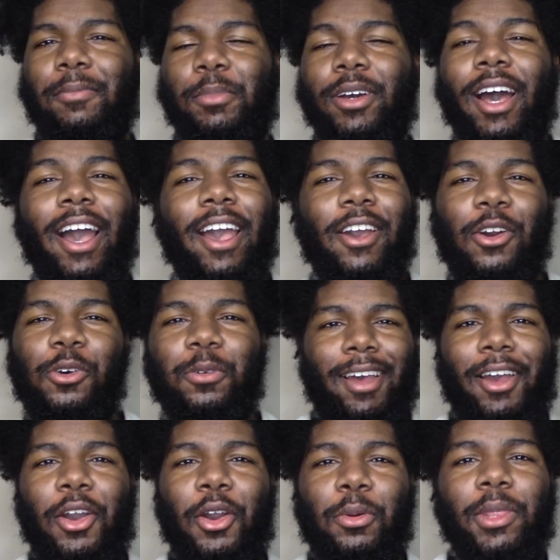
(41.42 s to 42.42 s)
but I hope
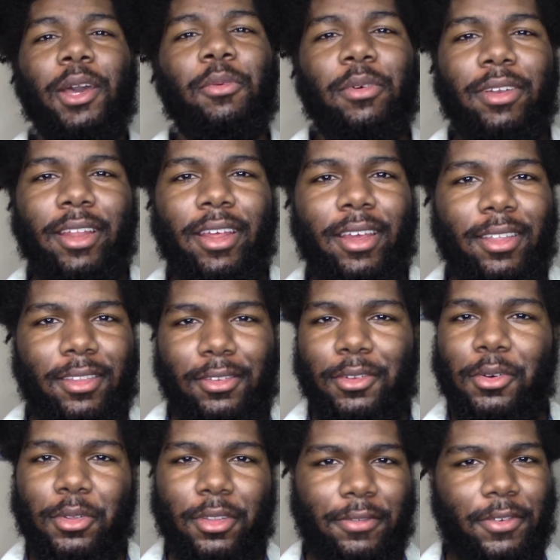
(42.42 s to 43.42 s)
that one day in
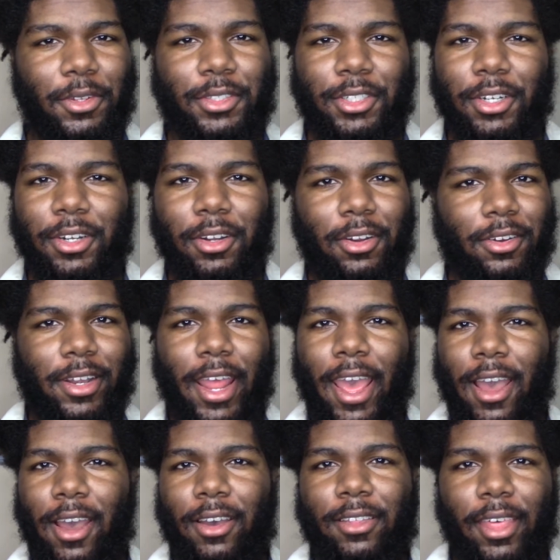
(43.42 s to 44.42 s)
the future or
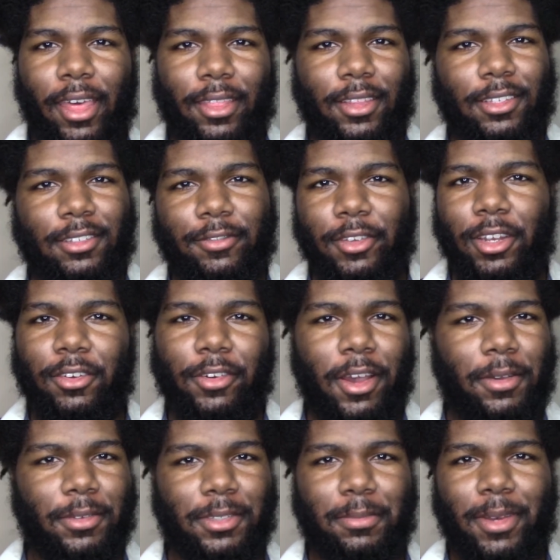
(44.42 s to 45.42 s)
now that this video will
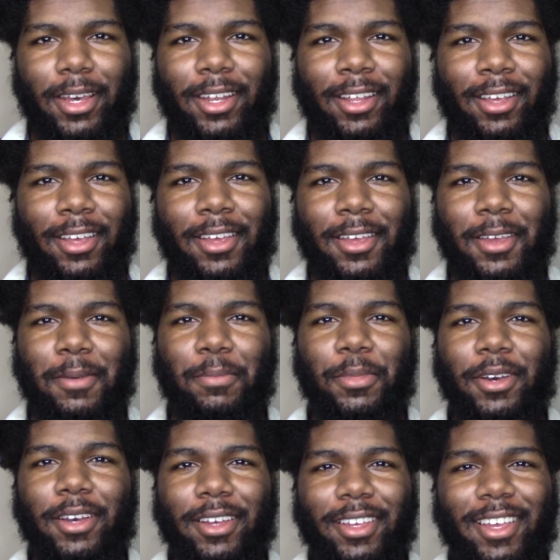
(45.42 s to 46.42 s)
help somebody.
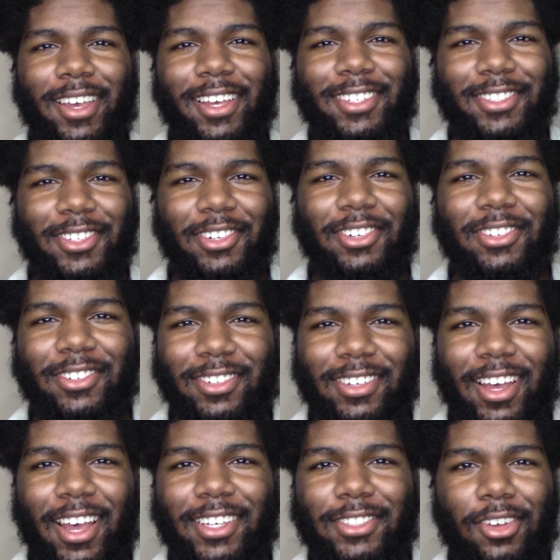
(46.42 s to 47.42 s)
But yeah, so
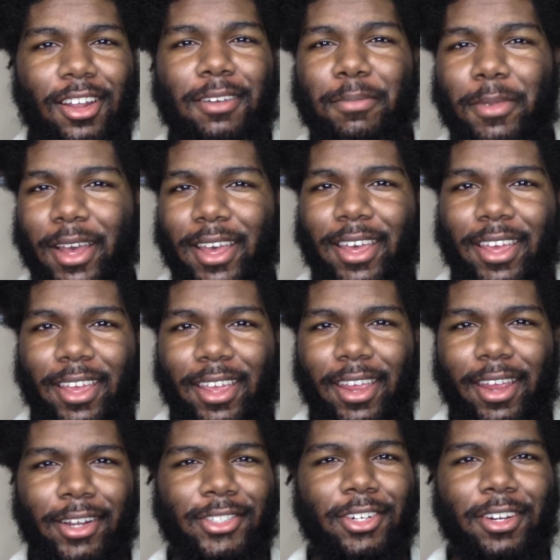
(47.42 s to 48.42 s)
I started my
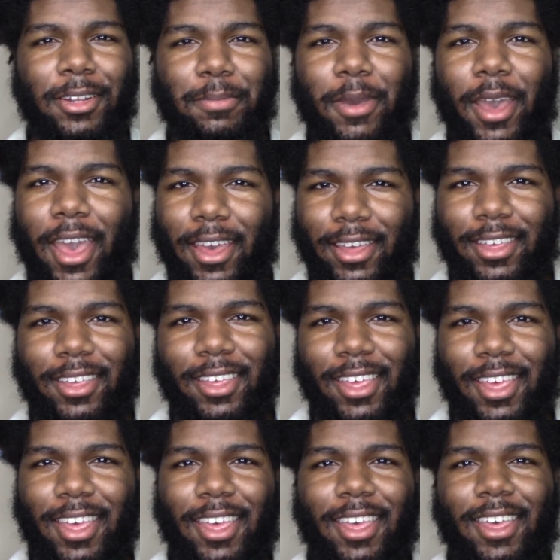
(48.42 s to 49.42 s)
hair journey back
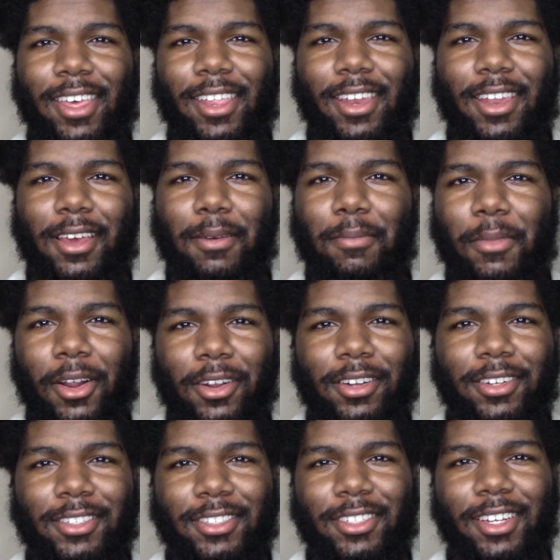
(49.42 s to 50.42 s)
in
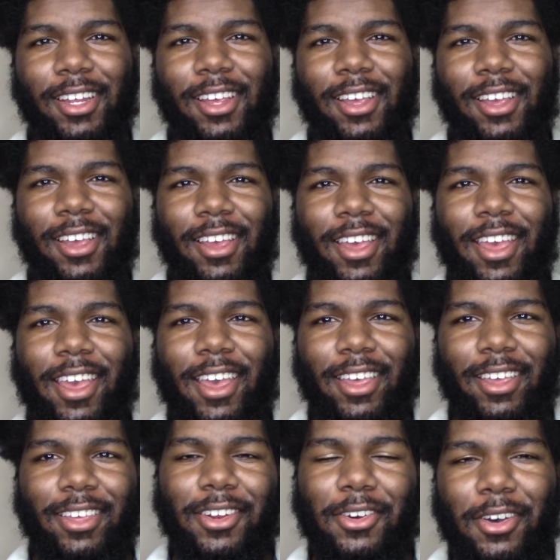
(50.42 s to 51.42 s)
March.
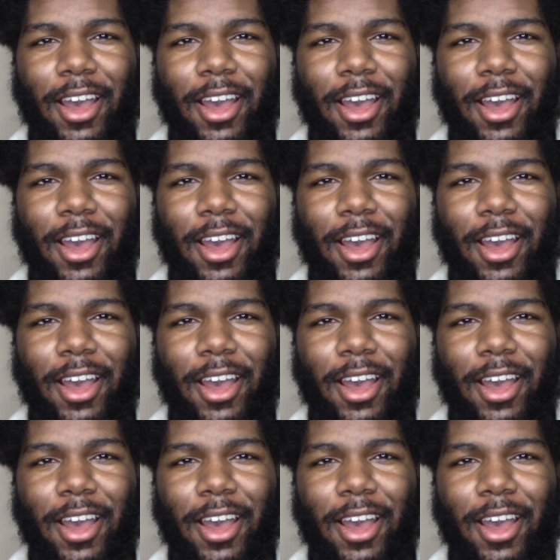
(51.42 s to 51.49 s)
And